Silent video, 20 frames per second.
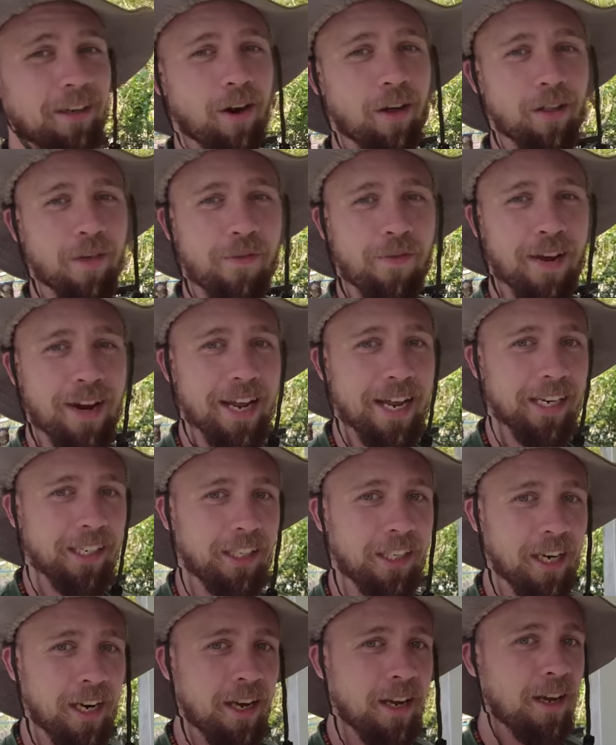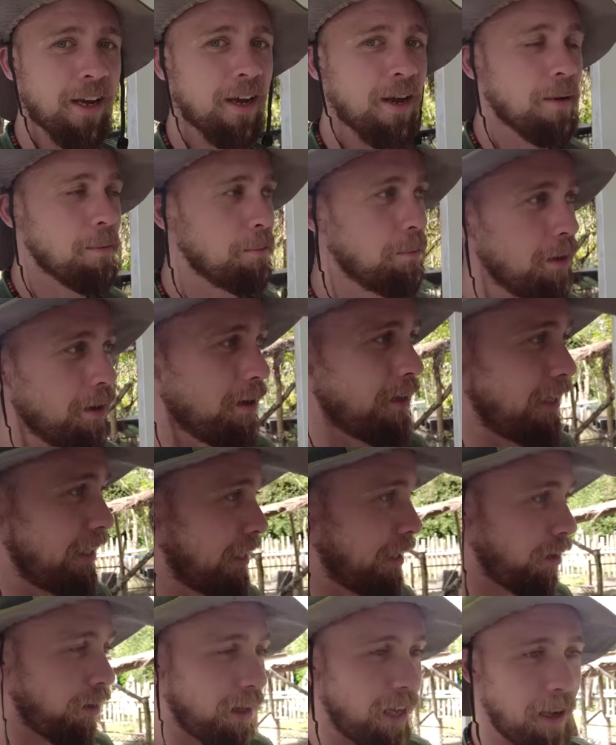not the finish, but
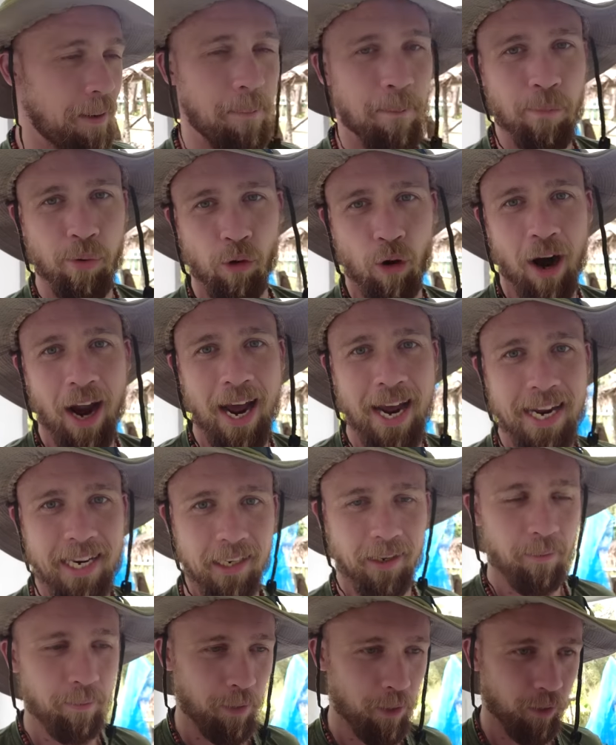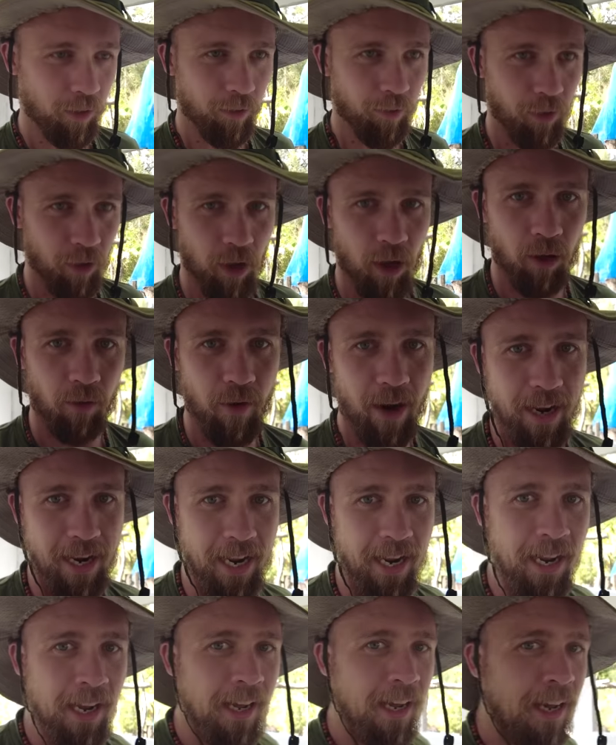it's looking bright and beautiful
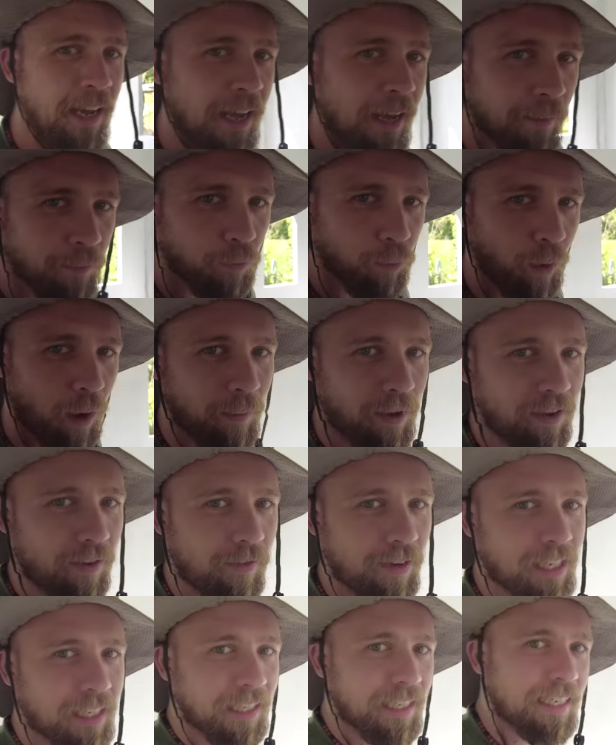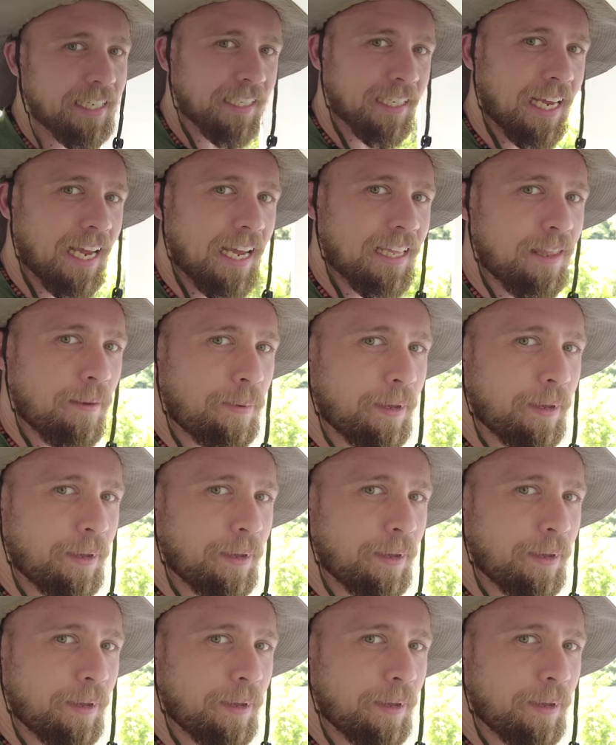already. When we originally designed the